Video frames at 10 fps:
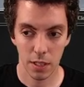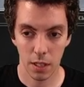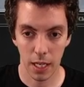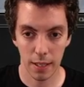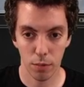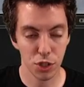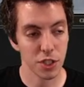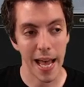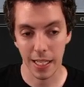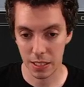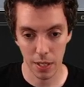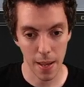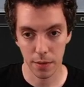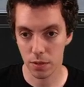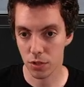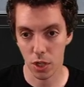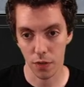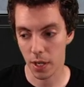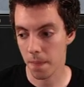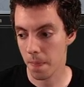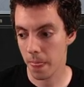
All right, let's attack and see what happens. Start there.